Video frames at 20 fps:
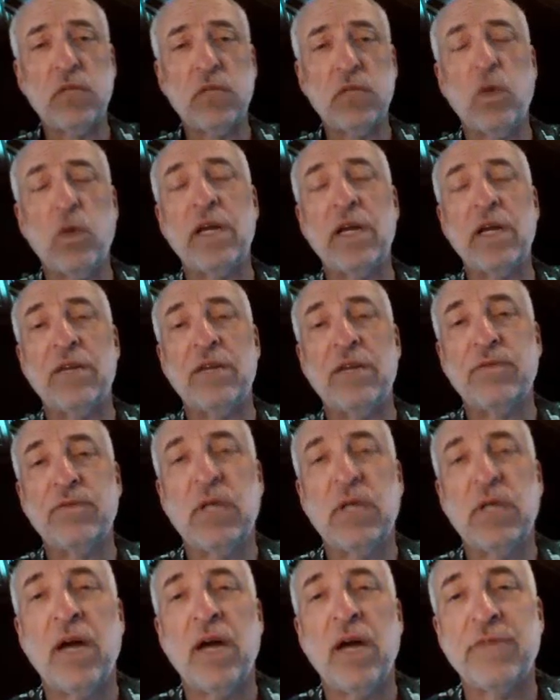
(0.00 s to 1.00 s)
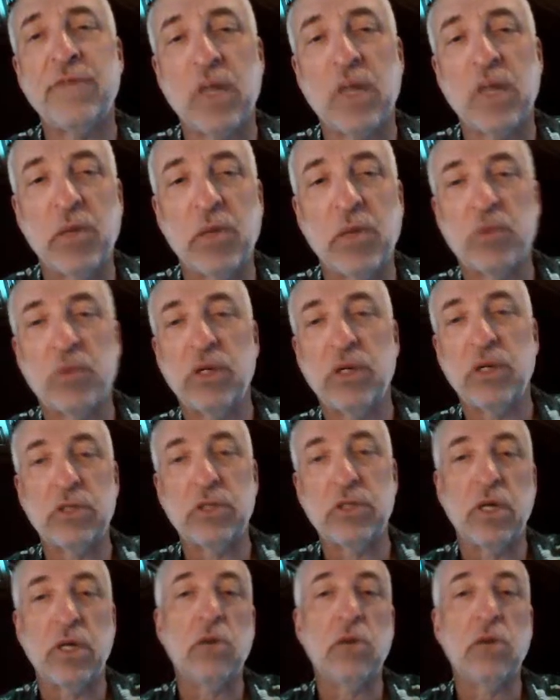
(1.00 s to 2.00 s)
This one at a time variable
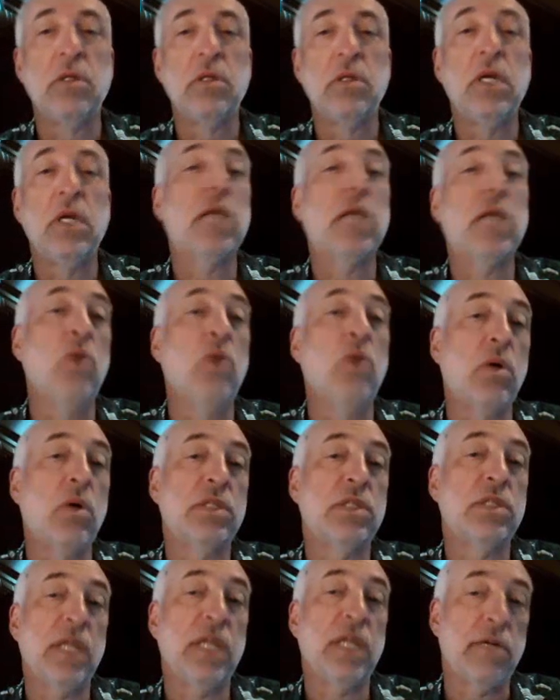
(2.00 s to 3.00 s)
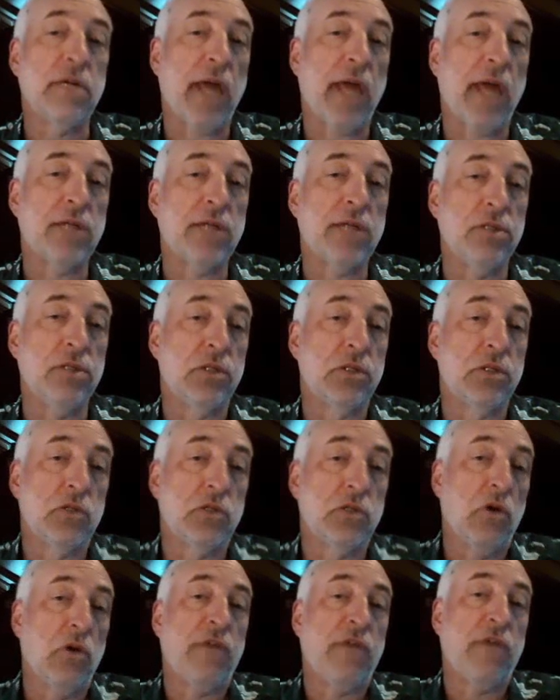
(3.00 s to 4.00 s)
approach, though, ignores
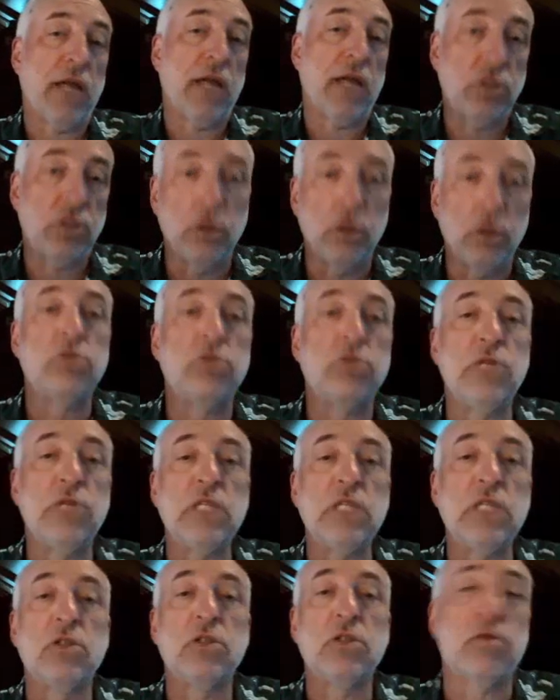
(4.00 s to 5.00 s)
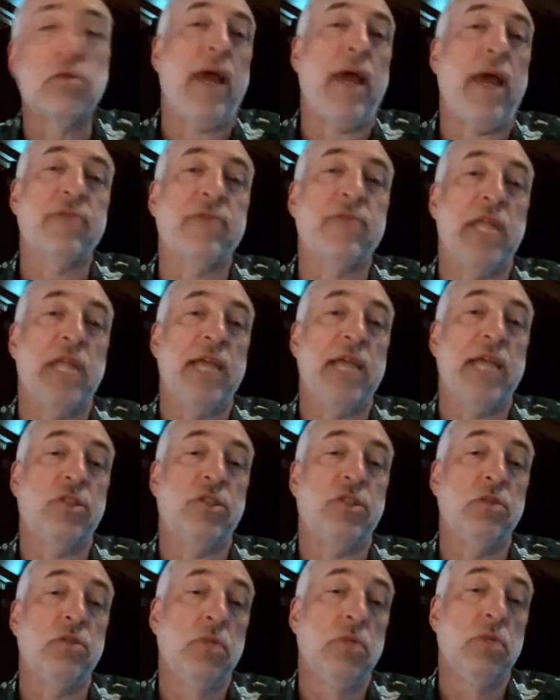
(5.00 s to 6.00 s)
interactions. So if I showed you these two graphs
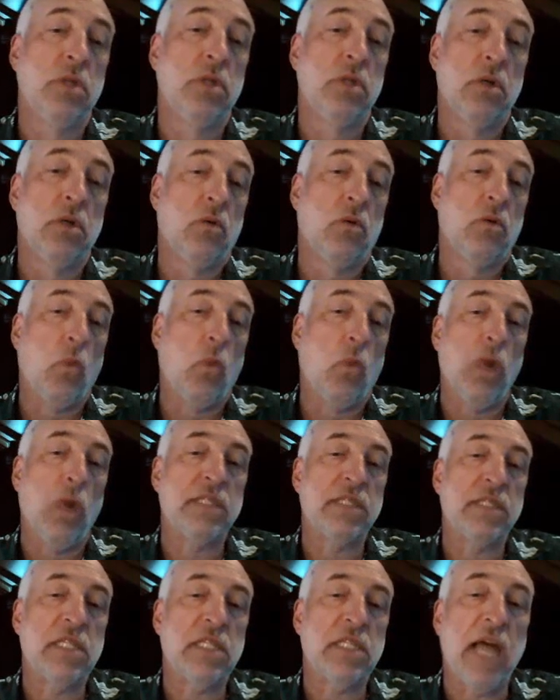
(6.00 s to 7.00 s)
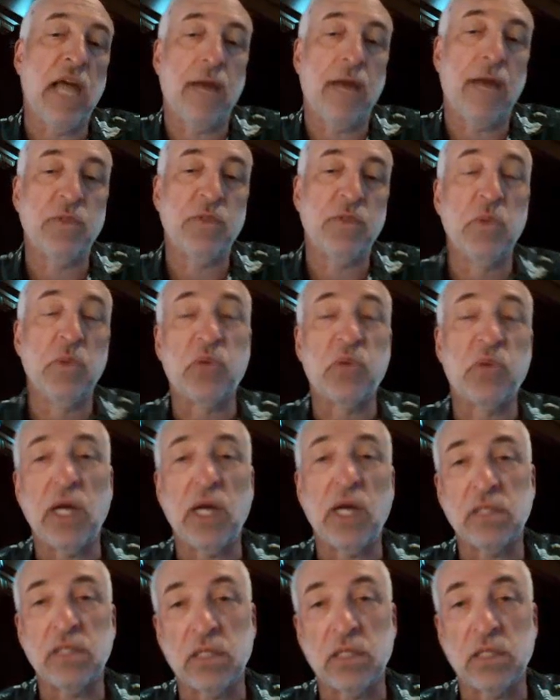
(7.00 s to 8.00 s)
and asked you, what's the
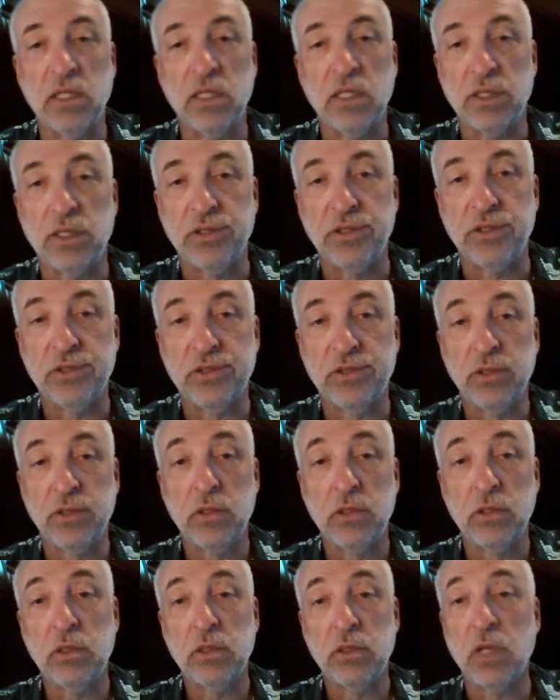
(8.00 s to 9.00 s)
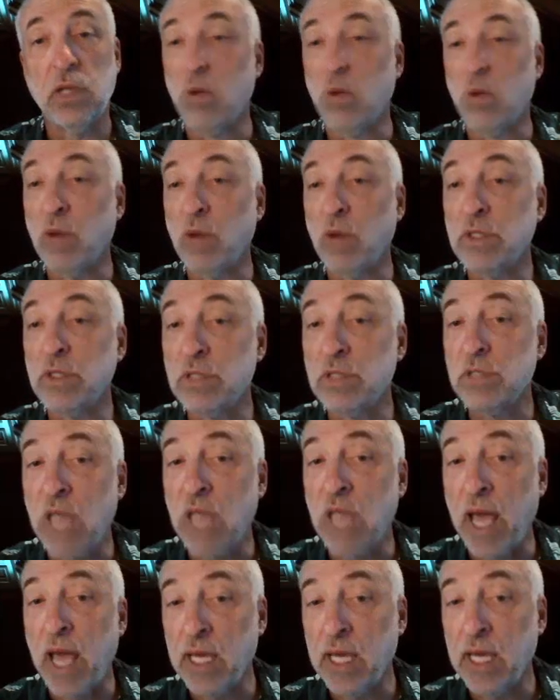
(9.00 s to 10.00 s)
optimum process conditions? What
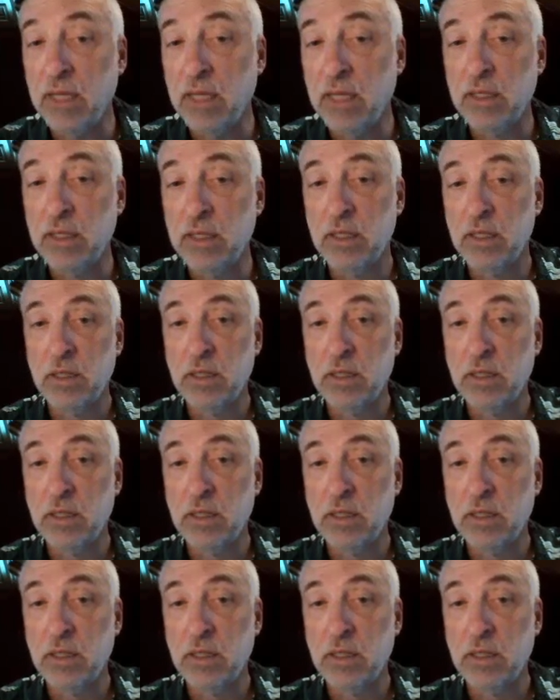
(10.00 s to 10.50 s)
would you say?